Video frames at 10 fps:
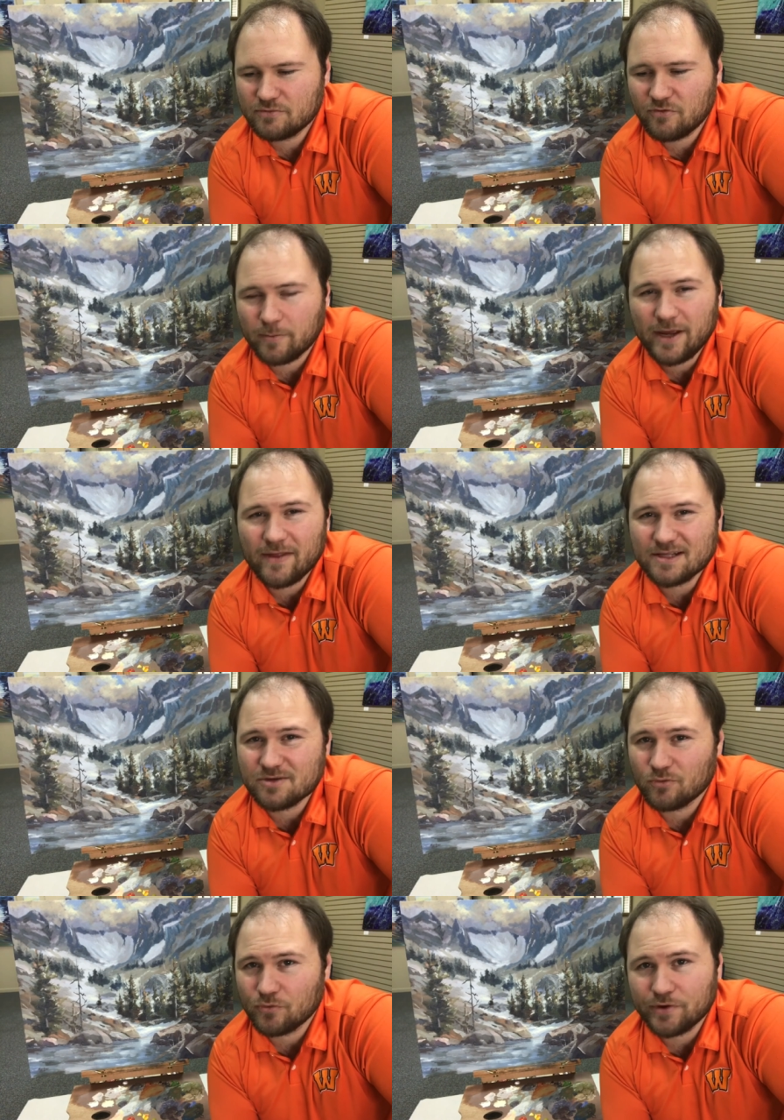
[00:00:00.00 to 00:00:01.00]
For me, that's a
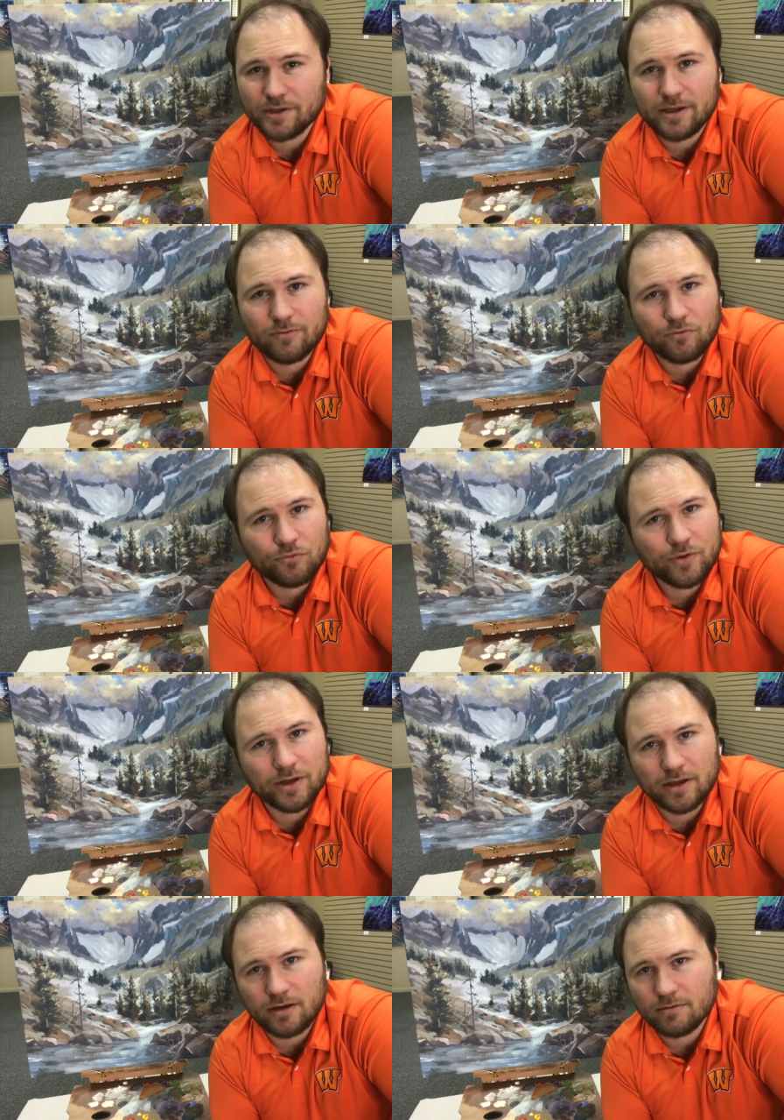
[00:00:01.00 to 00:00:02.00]
really,
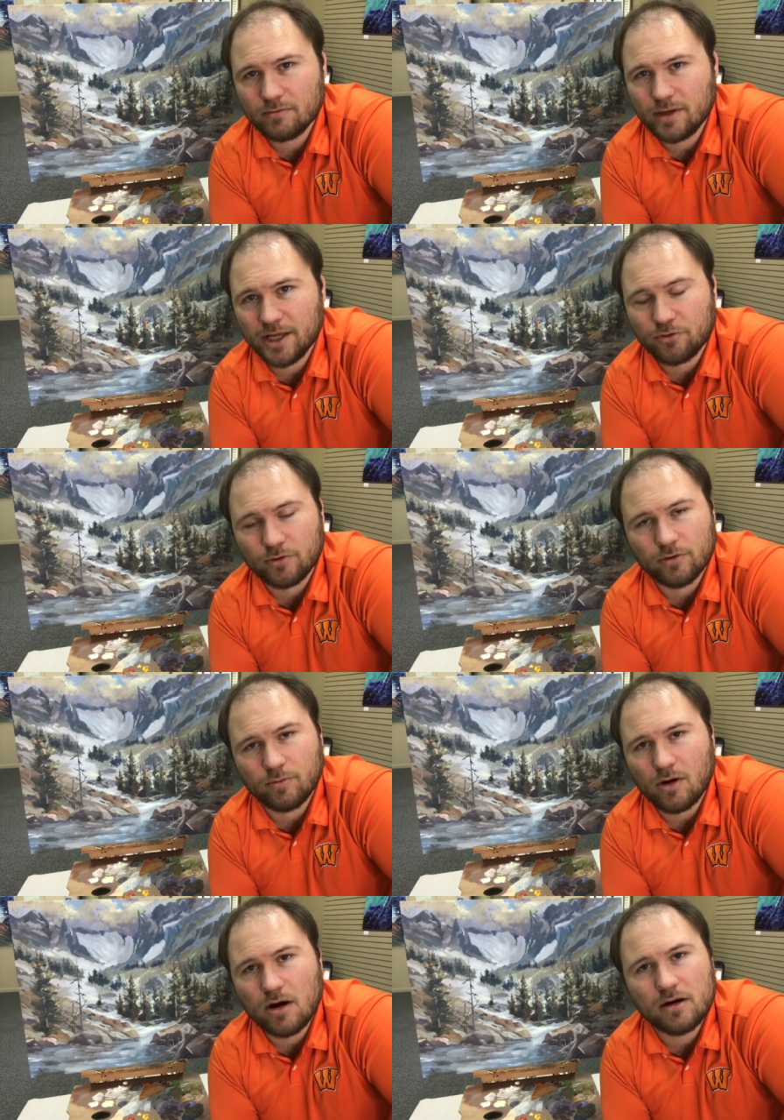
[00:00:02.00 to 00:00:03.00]
really integral
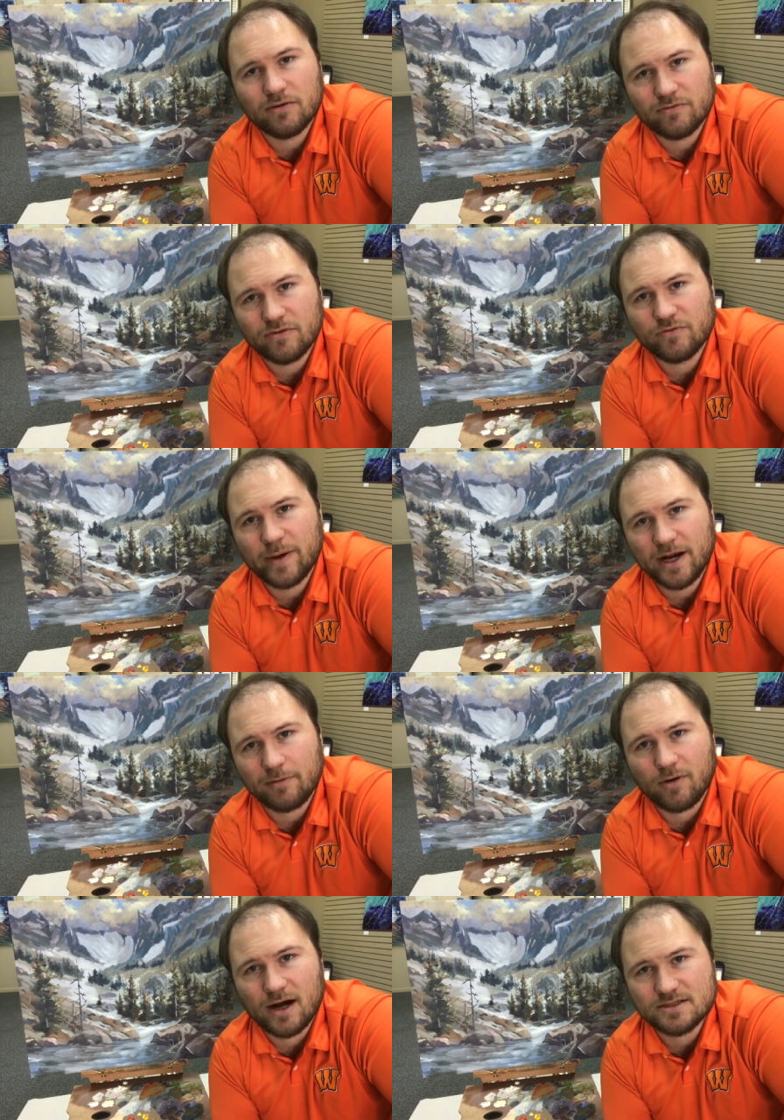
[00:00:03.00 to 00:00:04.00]
part of the
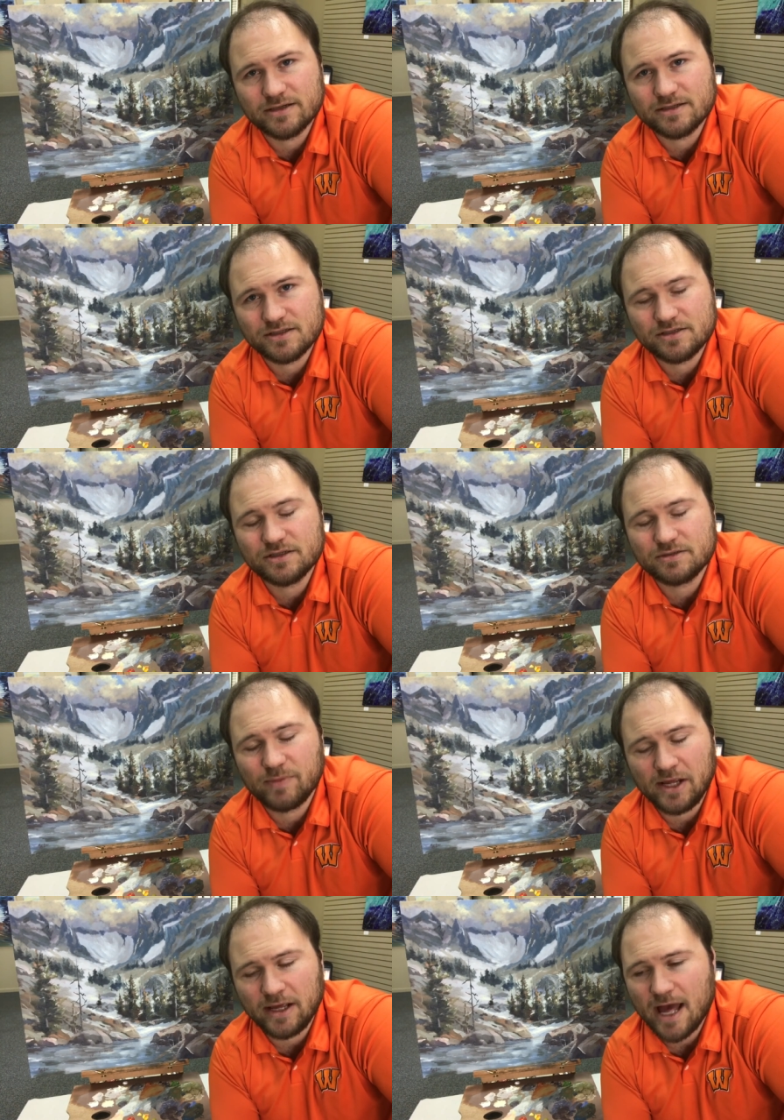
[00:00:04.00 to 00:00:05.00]
painting process, is just
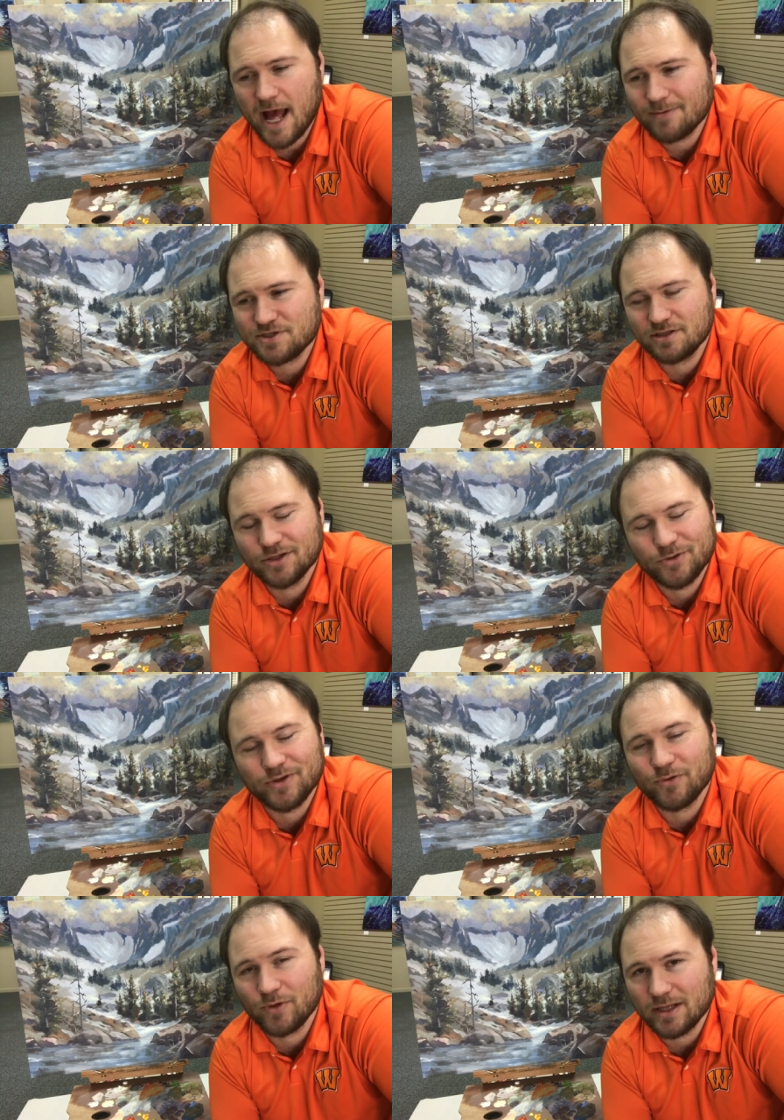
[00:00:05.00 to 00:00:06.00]
being
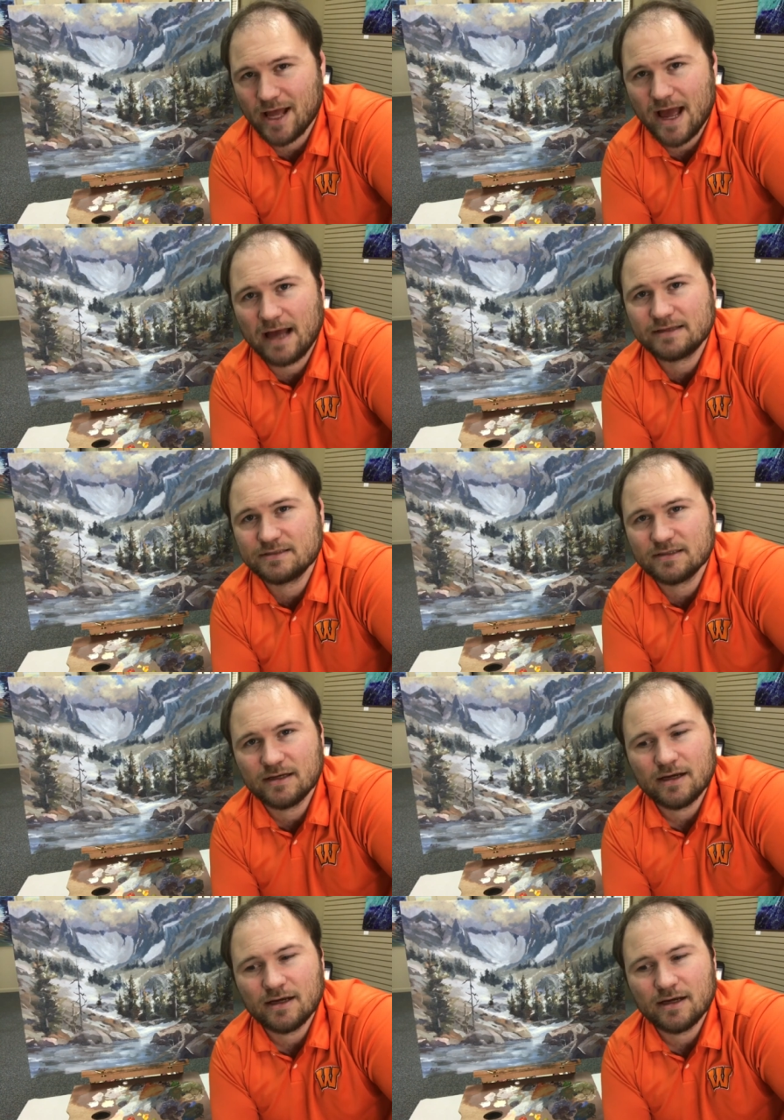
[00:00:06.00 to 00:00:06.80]
absolutely relaxed.